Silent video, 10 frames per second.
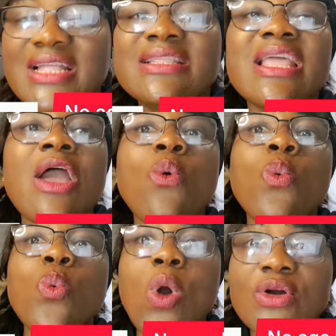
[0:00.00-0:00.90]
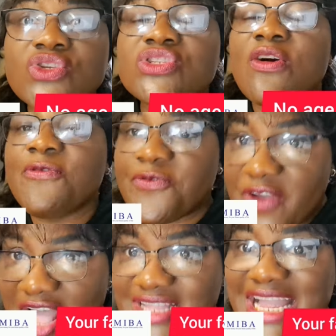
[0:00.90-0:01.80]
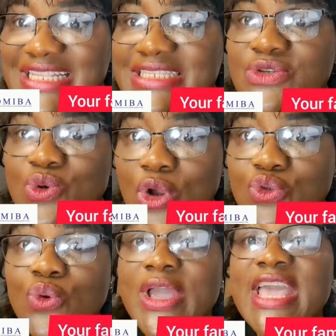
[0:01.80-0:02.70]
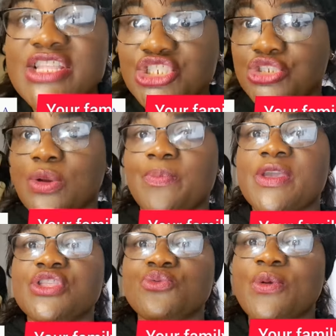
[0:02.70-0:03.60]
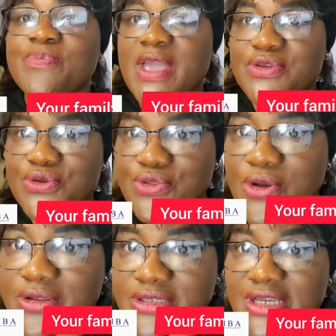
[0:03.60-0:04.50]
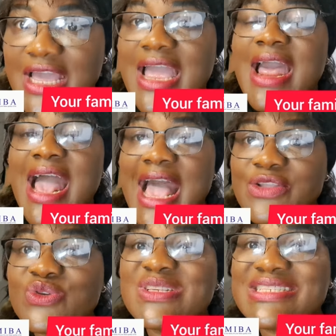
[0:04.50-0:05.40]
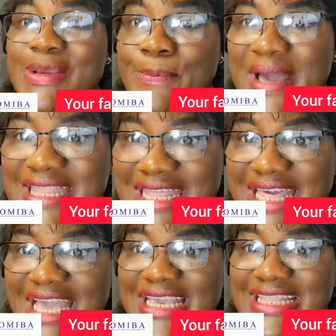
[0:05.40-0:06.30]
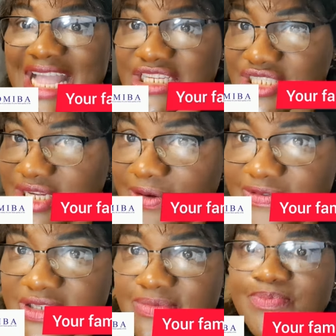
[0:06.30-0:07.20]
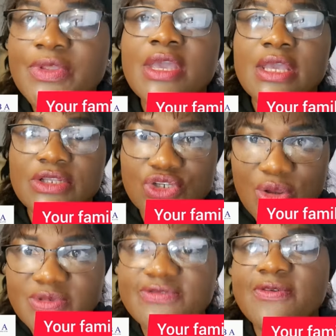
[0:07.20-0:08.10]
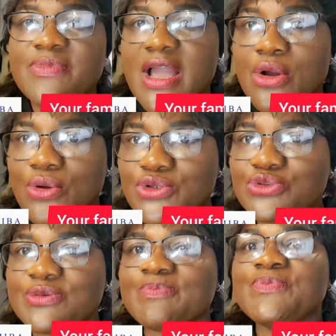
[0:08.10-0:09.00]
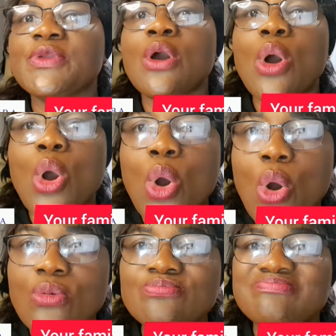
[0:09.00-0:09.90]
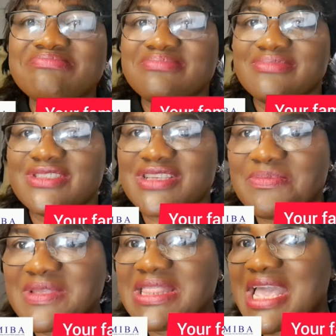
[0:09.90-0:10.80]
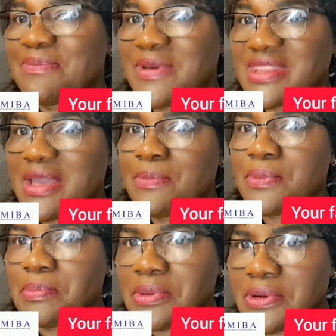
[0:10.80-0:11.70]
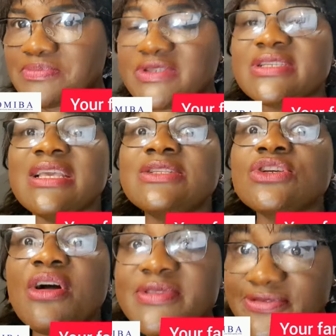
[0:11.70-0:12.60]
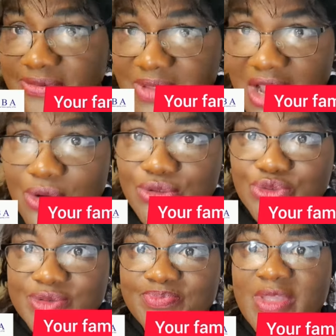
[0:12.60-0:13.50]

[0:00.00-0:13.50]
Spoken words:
They work so far that you go to any shop in European Union and you see banana in that shelves, it comes from that country. Or something like pineapple plums, it comes from that country.